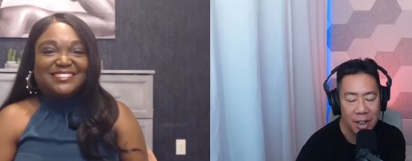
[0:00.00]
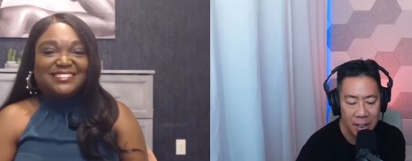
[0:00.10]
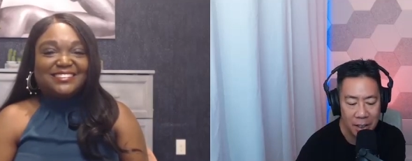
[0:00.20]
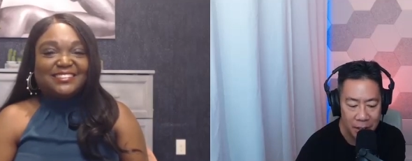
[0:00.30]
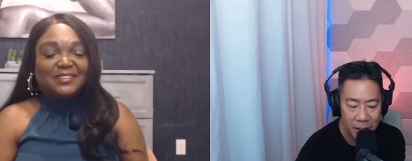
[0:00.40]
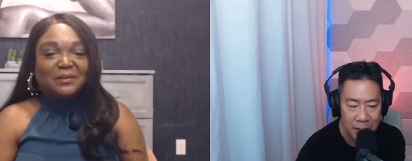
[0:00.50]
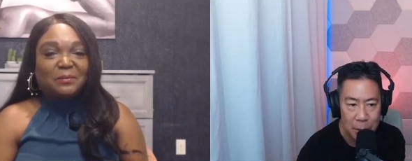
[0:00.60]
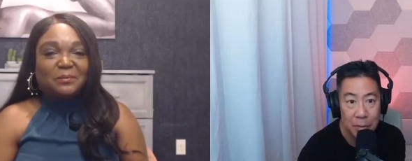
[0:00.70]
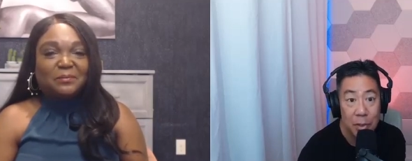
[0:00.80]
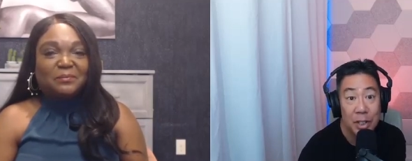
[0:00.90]
Speaker 1: Erkeda,
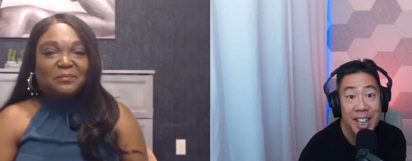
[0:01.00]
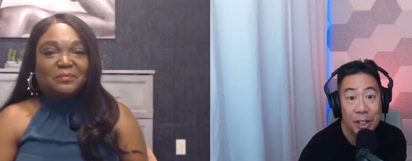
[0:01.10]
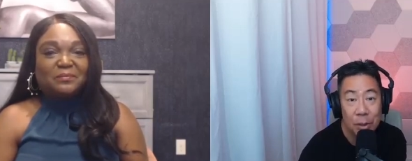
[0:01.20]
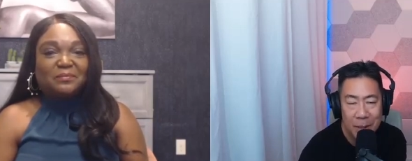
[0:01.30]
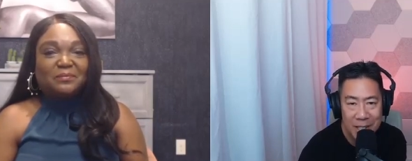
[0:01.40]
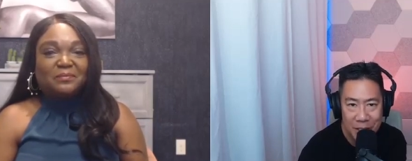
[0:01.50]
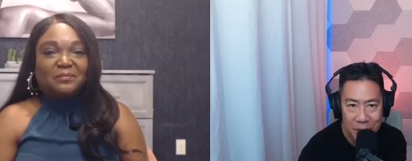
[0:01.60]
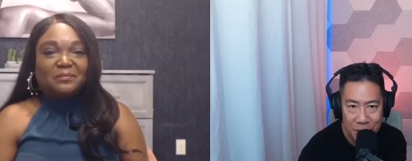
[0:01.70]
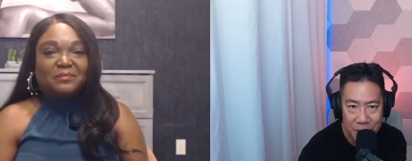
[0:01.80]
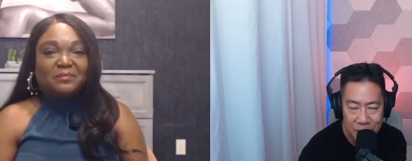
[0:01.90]
tell us some of your take-home
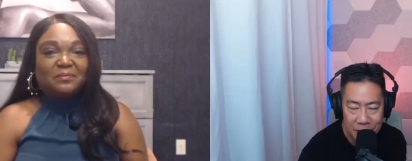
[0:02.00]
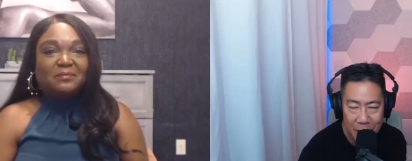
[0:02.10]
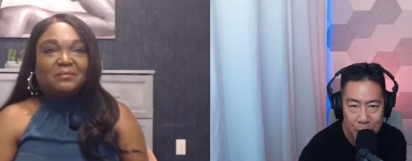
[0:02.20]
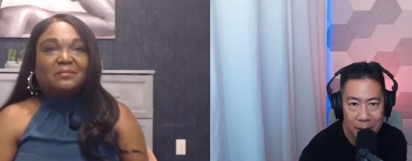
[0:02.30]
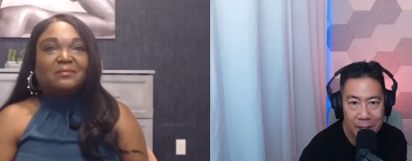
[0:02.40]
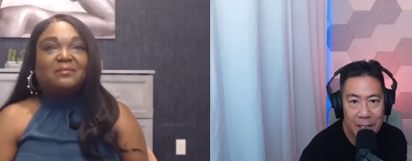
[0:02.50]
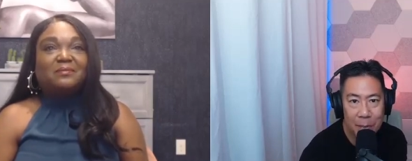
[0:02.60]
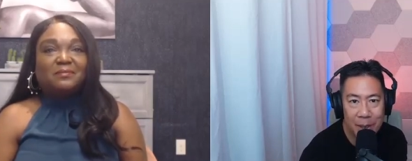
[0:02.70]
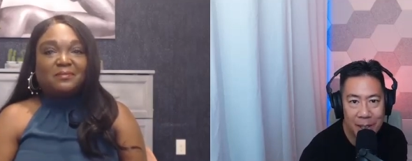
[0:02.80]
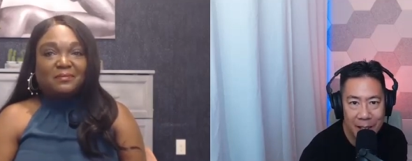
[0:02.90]
messages that you want
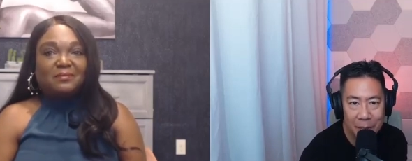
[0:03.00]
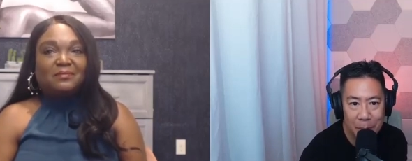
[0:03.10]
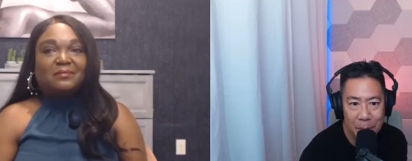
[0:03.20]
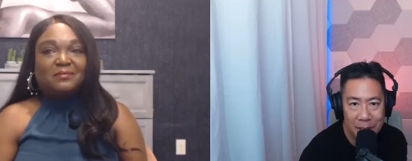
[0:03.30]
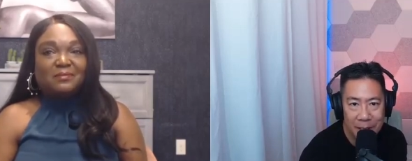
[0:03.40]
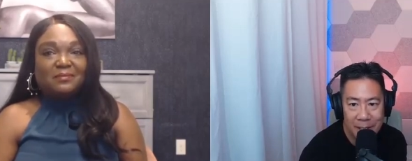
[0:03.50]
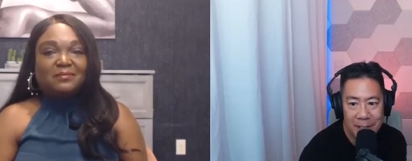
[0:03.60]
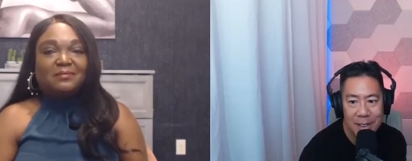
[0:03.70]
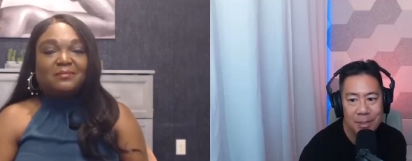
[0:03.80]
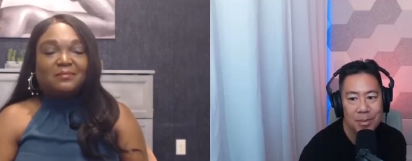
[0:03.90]
to leave with the KevinMD
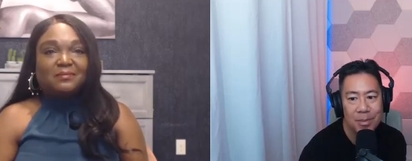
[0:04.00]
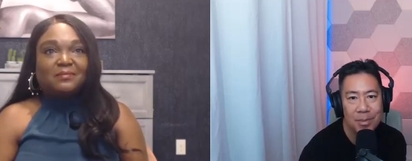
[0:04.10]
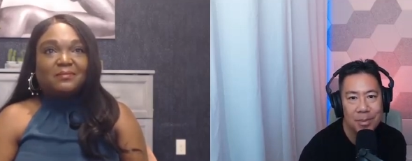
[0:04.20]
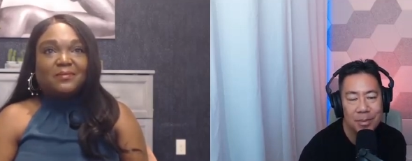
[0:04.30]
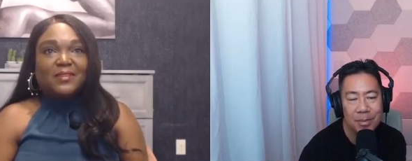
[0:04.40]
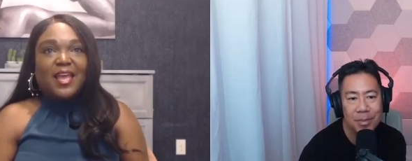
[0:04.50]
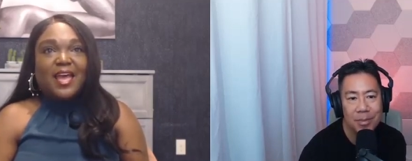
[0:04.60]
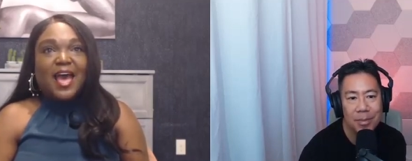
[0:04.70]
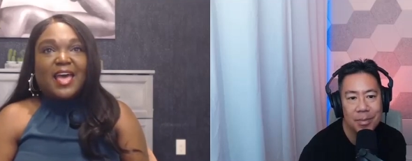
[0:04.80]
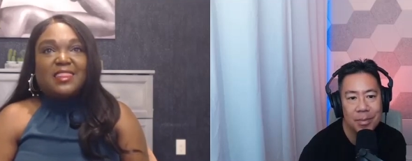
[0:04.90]
audience.
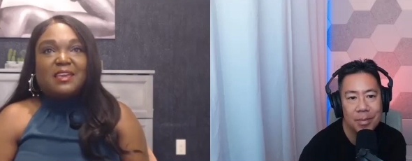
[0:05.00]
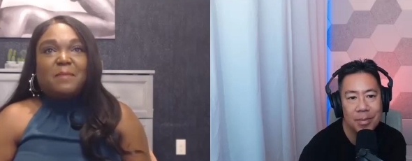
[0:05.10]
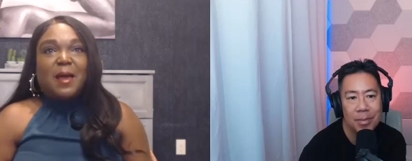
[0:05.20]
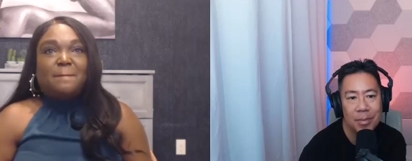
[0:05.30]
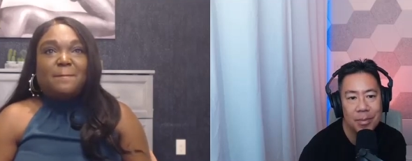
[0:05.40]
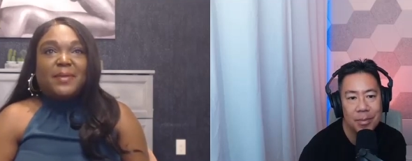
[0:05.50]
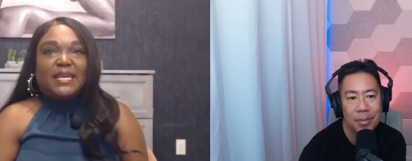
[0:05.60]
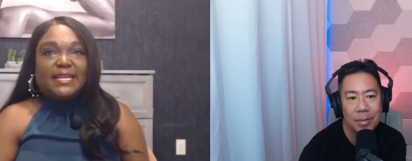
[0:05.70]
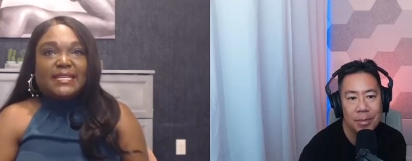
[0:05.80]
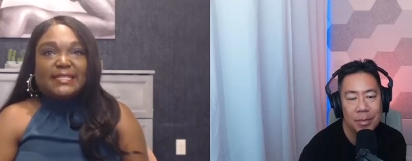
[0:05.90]

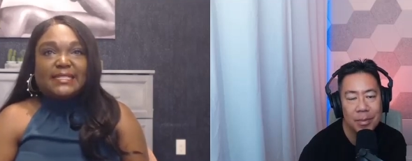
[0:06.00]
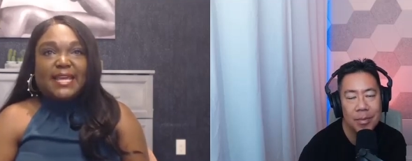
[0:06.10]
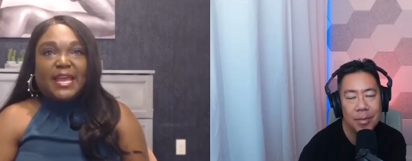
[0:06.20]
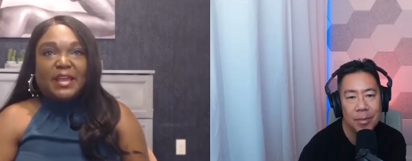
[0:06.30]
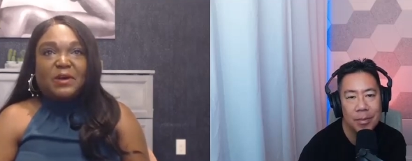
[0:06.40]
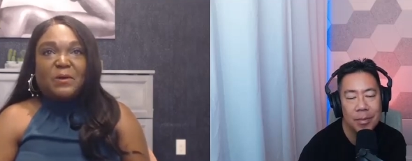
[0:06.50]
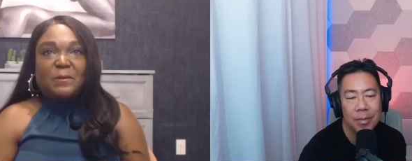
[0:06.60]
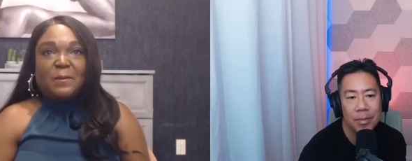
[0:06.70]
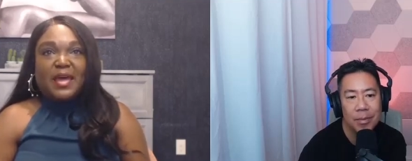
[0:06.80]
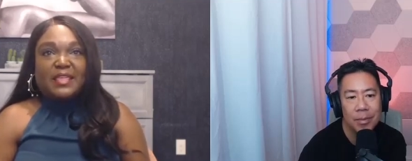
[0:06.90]
Speaker 2: My biggest
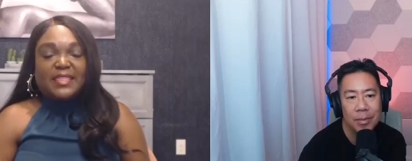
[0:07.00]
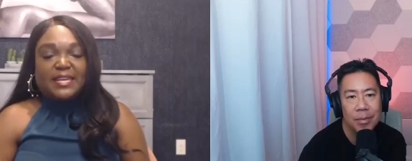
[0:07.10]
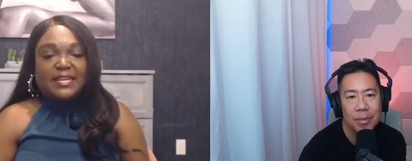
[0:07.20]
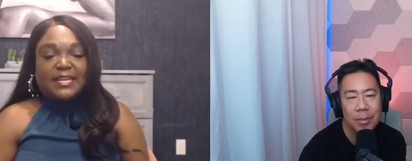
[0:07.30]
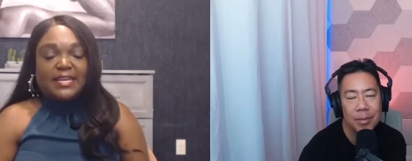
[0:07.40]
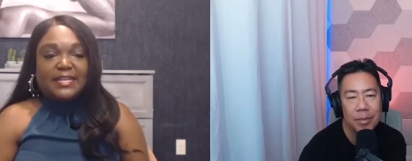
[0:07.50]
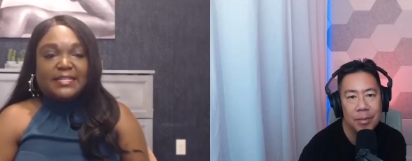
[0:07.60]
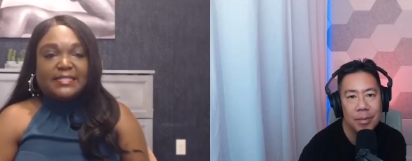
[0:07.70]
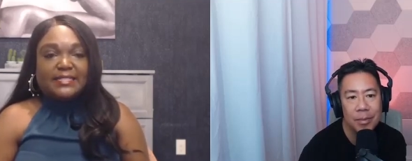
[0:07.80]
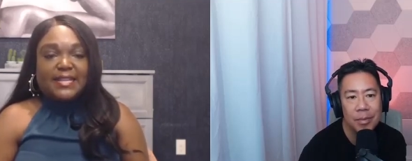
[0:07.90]
take-home method
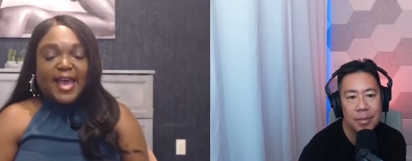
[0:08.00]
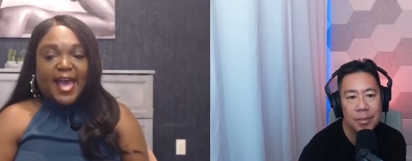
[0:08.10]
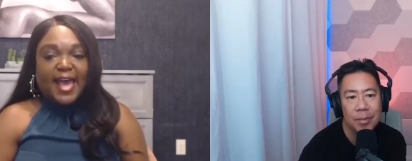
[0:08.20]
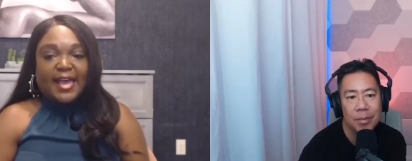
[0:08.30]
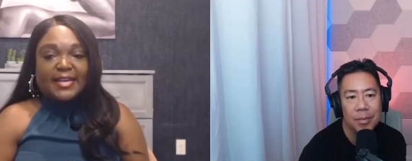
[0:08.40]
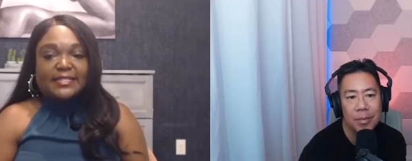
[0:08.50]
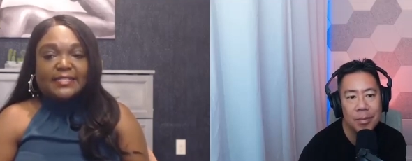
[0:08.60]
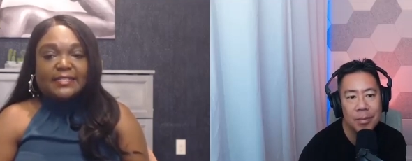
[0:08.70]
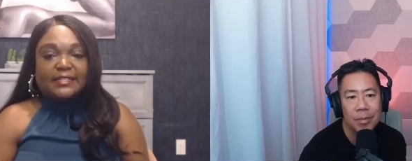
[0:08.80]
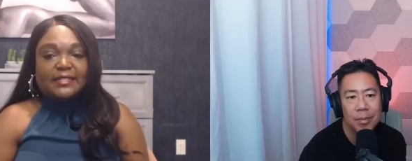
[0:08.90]
is
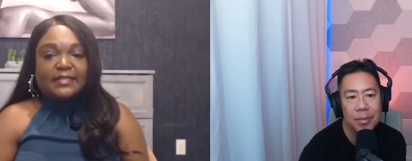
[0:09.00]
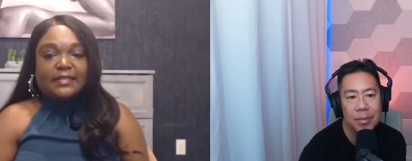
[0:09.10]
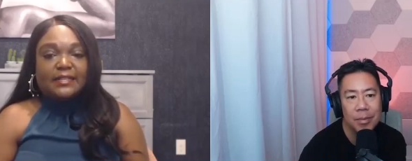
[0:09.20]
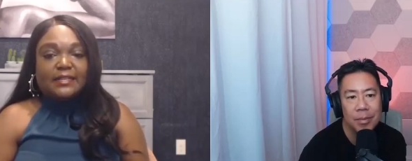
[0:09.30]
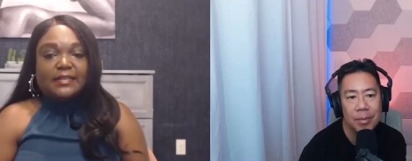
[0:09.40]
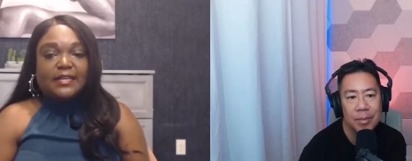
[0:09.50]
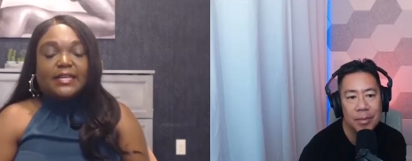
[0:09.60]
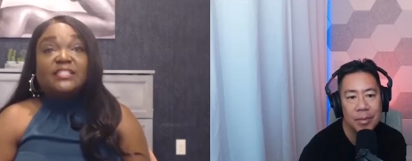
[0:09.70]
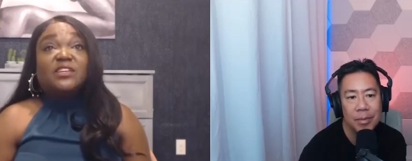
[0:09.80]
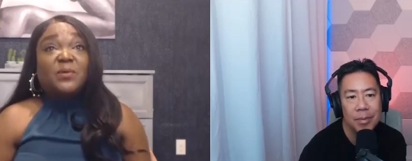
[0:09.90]
that
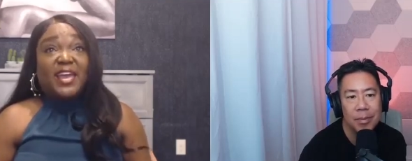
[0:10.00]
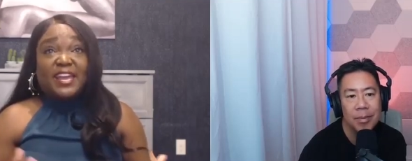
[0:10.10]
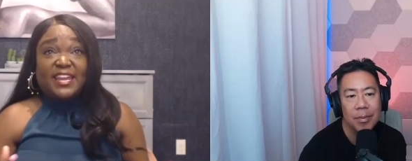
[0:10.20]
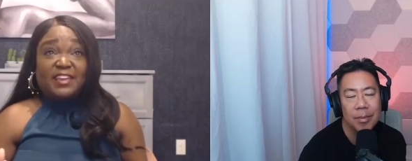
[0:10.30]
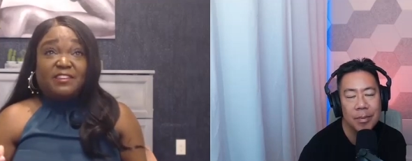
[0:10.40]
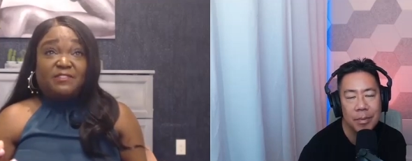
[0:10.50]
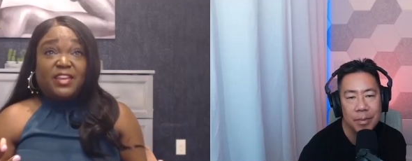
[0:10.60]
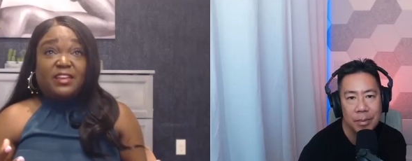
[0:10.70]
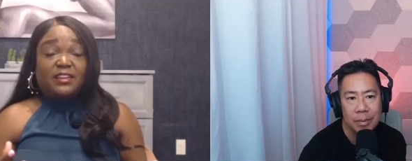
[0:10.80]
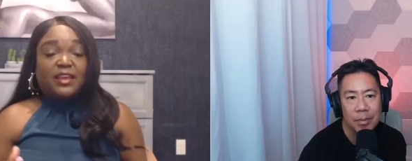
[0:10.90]
it's okay to
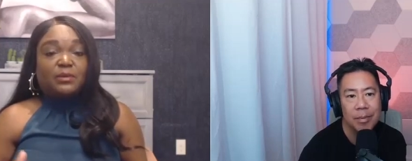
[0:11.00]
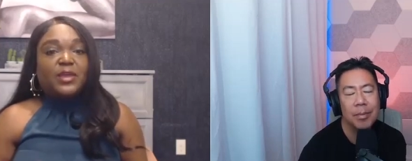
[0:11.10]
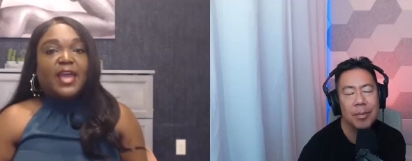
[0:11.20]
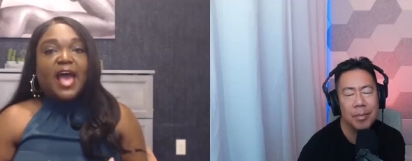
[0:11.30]
innovate. Like,